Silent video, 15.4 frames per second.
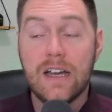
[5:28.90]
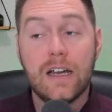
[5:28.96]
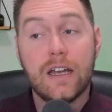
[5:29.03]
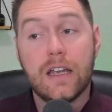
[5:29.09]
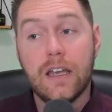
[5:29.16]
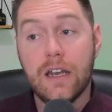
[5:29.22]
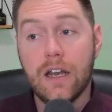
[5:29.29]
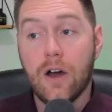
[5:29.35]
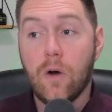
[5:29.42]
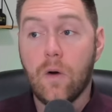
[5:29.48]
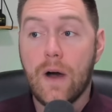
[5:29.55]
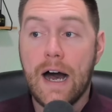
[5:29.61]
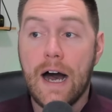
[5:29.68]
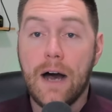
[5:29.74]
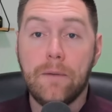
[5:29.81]
You
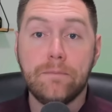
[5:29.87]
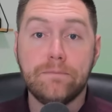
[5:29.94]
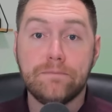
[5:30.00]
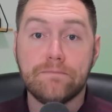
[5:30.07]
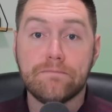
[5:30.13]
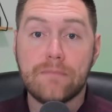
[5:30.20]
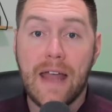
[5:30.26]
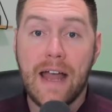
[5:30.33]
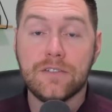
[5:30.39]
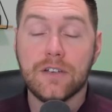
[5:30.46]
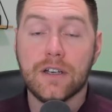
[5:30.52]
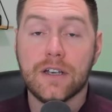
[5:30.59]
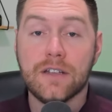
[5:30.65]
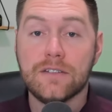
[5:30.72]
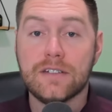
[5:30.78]
know,
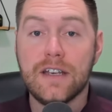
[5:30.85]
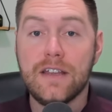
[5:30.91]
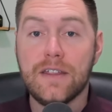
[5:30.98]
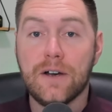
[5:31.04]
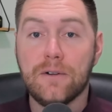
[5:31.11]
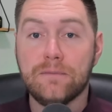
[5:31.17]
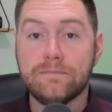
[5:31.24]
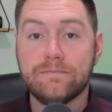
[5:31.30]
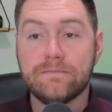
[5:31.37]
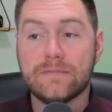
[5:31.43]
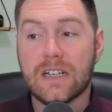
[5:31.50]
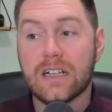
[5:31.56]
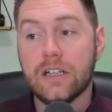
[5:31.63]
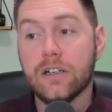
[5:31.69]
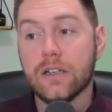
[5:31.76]
as you can see, though,
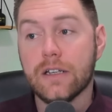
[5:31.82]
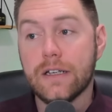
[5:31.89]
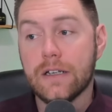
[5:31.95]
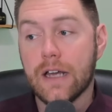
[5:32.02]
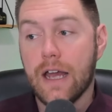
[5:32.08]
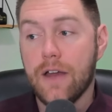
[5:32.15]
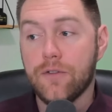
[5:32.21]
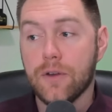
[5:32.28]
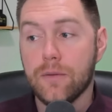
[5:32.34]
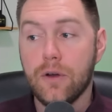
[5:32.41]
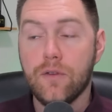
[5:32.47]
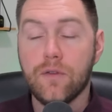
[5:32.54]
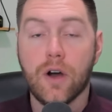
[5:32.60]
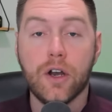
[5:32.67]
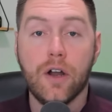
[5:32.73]
clearly, if you
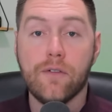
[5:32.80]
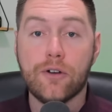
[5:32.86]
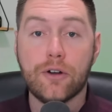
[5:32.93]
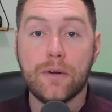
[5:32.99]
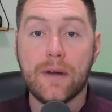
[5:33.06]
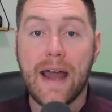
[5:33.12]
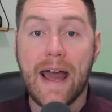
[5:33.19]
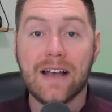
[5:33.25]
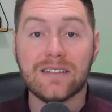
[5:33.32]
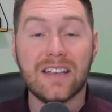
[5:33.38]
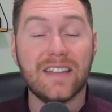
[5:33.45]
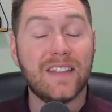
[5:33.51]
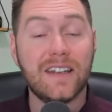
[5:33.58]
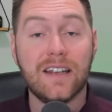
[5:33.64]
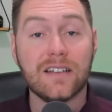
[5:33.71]
move on over to an
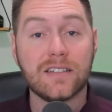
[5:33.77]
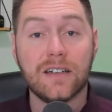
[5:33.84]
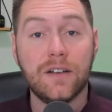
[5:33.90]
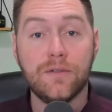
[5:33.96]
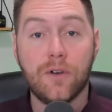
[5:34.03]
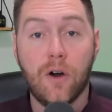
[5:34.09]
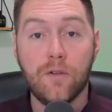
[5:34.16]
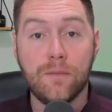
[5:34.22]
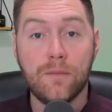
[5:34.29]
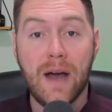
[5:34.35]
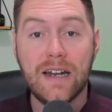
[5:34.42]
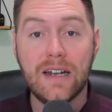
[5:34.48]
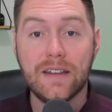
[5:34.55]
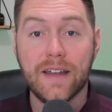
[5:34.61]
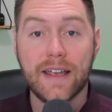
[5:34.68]
asset that doesn't involve
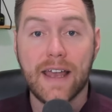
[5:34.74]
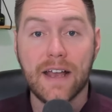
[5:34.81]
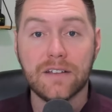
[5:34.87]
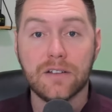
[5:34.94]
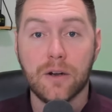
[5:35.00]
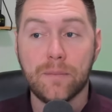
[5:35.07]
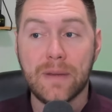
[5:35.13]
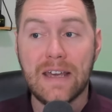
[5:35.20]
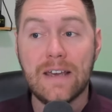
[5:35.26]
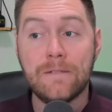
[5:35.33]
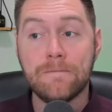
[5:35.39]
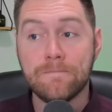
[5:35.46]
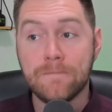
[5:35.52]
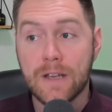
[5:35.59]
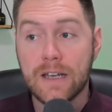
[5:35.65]
mining like
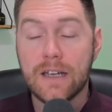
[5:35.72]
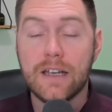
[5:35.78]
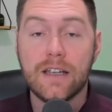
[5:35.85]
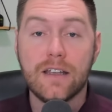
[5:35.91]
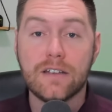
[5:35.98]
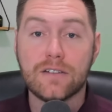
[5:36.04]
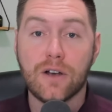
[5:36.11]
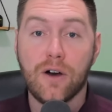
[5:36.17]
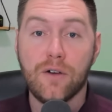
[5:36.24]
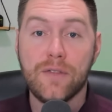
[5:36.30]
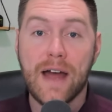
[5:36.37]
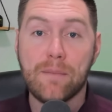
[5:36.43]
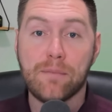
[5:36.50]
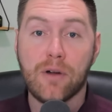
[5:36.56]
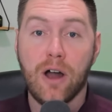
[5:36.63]
XRP, you solve
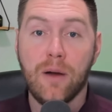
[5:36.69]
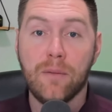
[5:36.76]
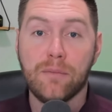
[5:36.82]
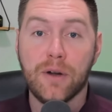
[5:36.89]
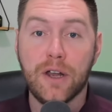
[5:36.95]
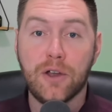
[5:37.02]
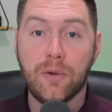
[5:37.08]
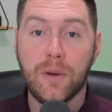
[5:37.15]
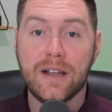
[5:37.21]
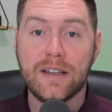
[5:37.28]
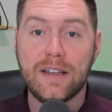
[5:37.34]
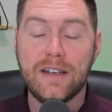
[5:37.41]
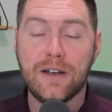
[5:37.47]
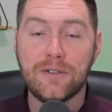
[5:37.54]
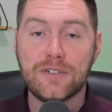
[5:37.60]
that problem pretty
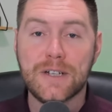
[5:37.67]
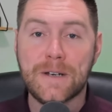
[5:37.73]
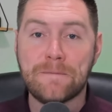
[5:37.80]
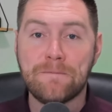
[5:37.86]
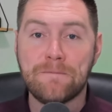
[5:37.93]
quickly, don't you?